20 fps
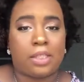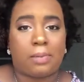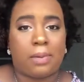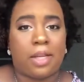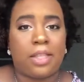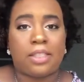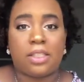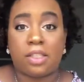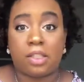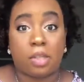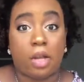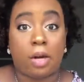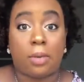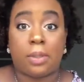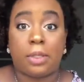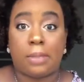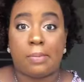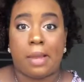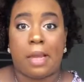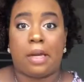But let's get started
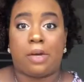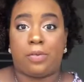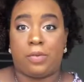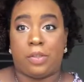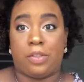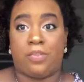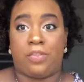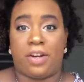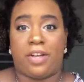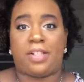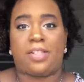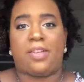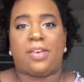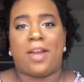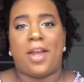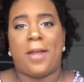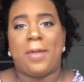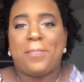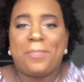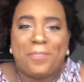with the macaroons first,
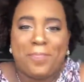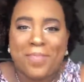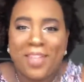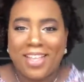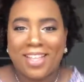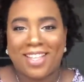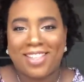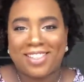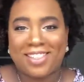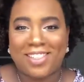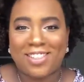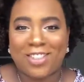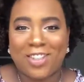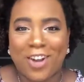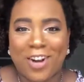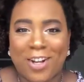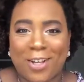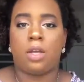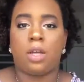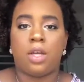okay? Let's get
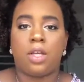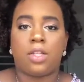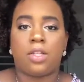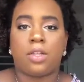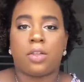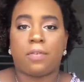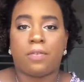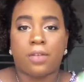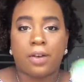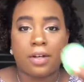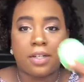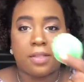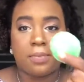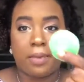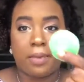started. So the first